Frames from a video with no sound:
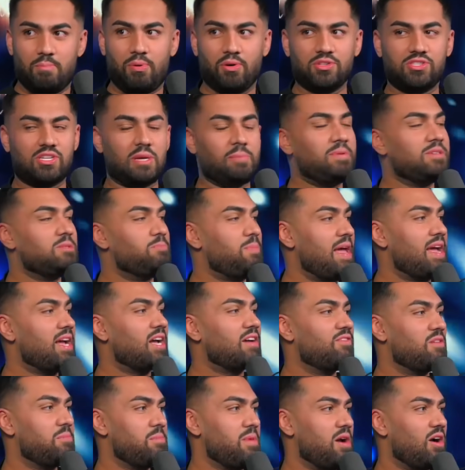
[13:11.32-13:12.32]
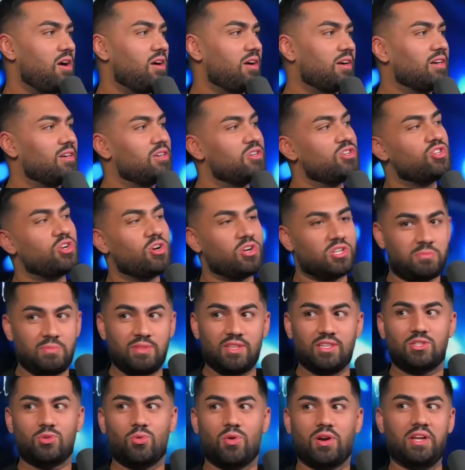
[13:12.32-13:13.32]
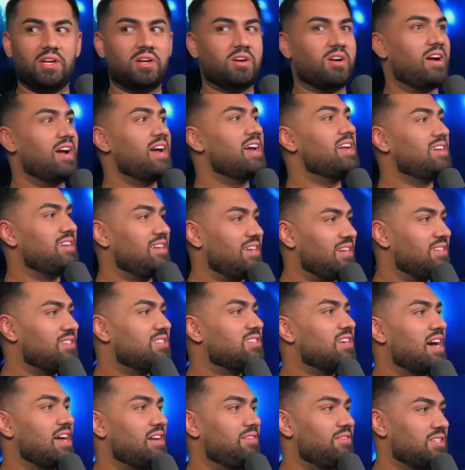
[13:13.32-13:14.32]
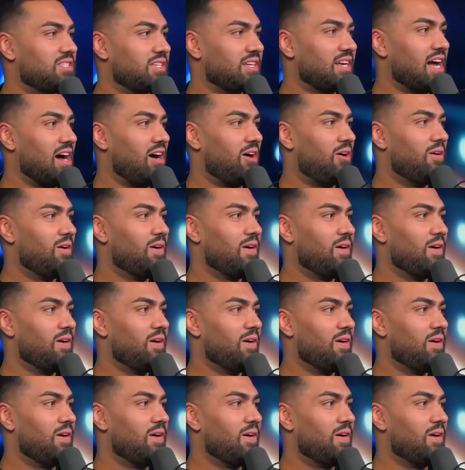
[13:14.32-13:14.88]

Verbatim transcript: Pulls up his Bank of America, shows me the twenty grand inside of his account.